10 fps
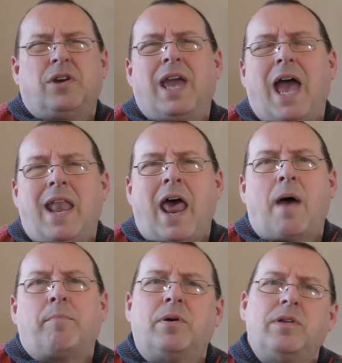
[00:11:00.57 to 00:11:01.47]
you could get an
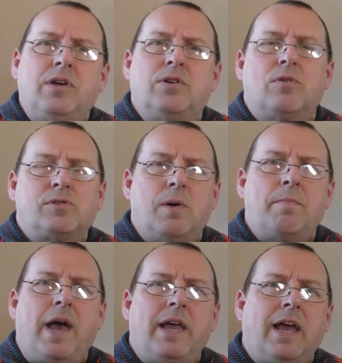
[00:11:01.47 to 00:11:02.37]
app, but you could also
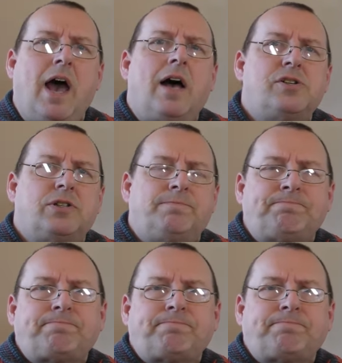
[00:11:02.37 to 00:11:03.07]
pay cash.